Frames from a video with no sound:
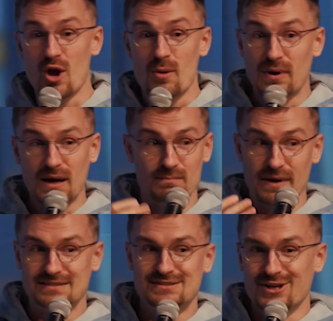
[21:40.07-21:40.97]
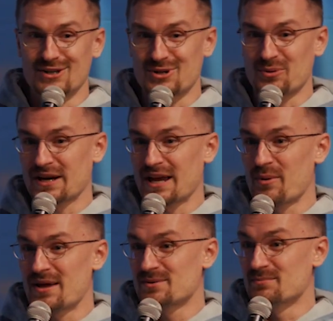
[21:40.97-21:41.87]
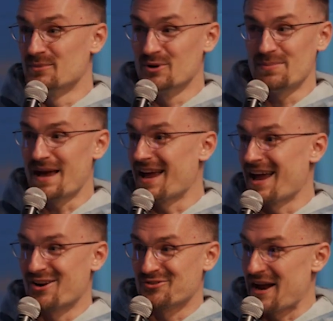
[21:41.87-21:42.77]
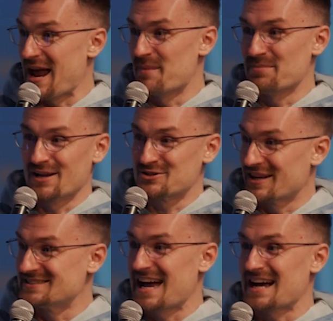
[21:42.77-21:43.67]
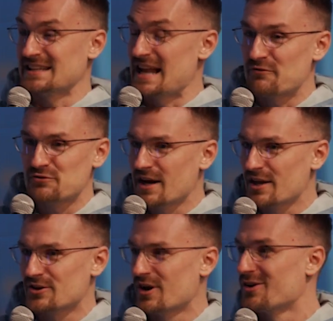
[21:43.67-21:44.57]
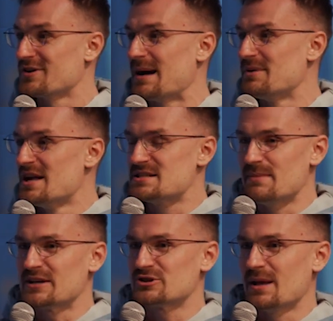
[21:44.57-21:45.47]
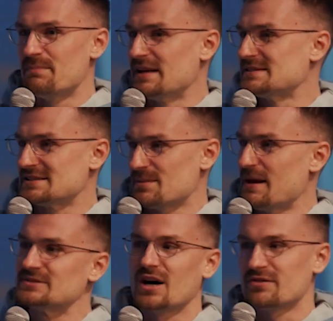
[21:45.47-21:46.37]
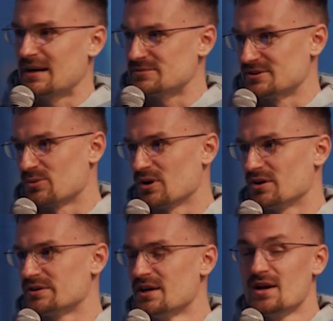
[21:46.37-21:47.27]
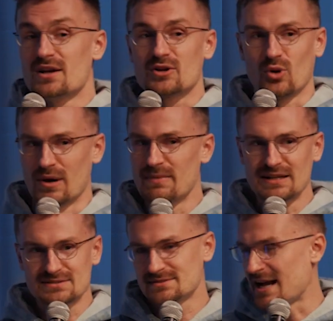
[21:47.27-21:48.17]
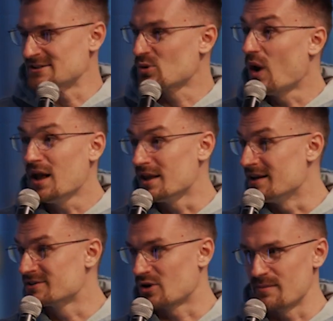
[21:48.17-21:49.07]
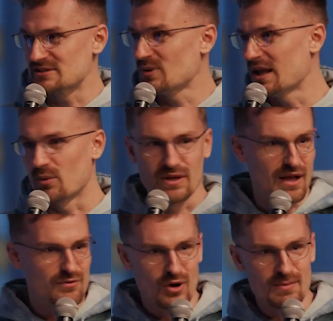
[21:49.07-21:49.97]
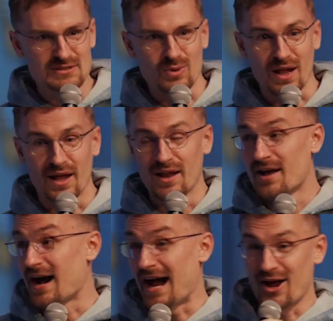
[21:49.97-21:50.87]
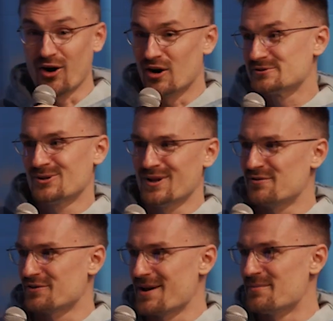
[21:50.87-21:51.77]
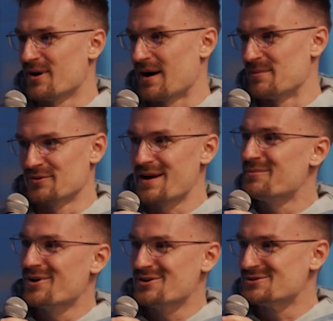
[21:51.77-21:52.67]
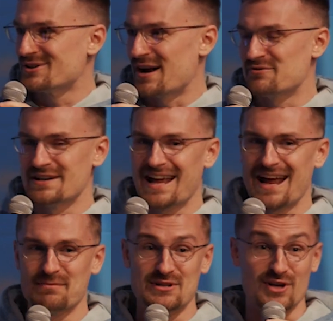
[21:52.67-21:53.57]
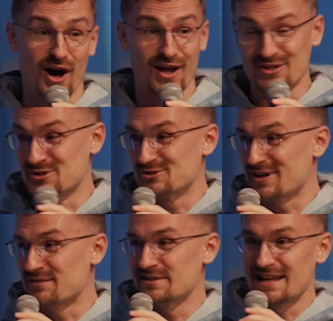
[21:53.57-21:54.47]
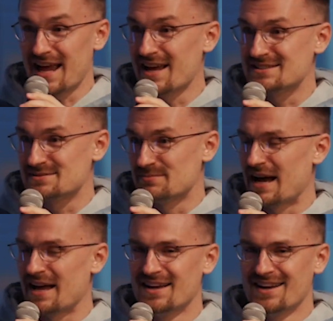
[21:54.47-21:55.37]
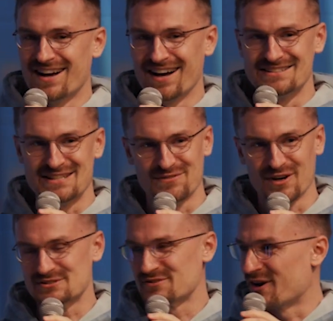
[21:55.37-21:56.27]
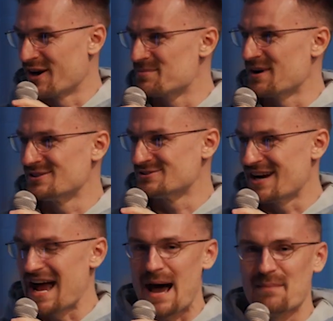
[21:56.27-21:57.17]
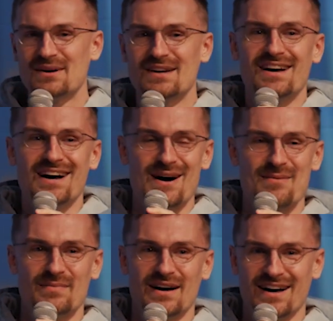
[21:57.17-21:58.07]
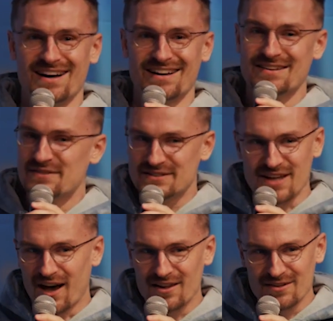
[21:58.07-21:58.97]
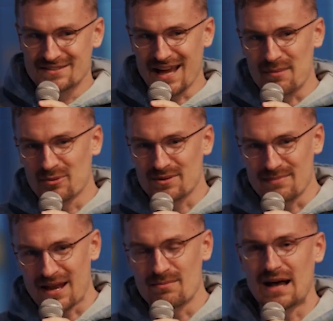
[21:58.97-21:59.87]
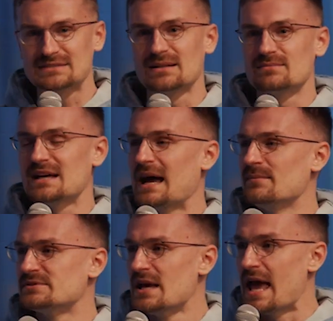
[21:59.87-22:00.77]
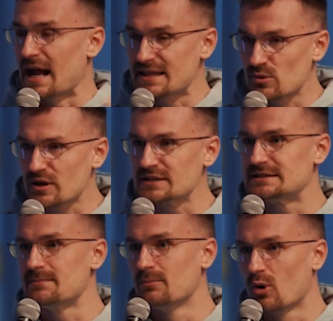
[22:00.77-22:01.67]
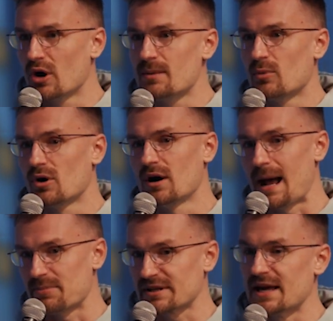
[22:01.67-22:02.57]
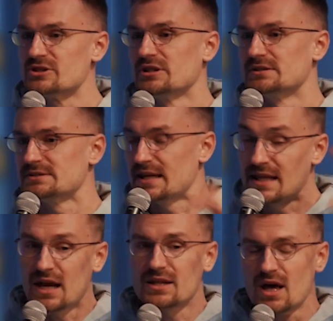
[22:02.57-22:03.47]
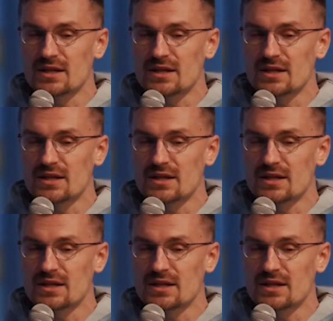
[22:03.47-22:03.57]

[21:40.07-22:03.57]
But Base is also working with MoonPay and Ramp and Transact and every other on-ramp to make sure that Base has the best on-ramps in the world. Coinbase has a wallet, Coinbase Wallet. We love Coinbase Wallet. I also love Rainbow. I'm a Rainbow user every day. I'm a Dawn user every day. It's my default Safari browser app. Even dabble with MetaMask sometimes. And I think we're going to see more and more applications. And then on the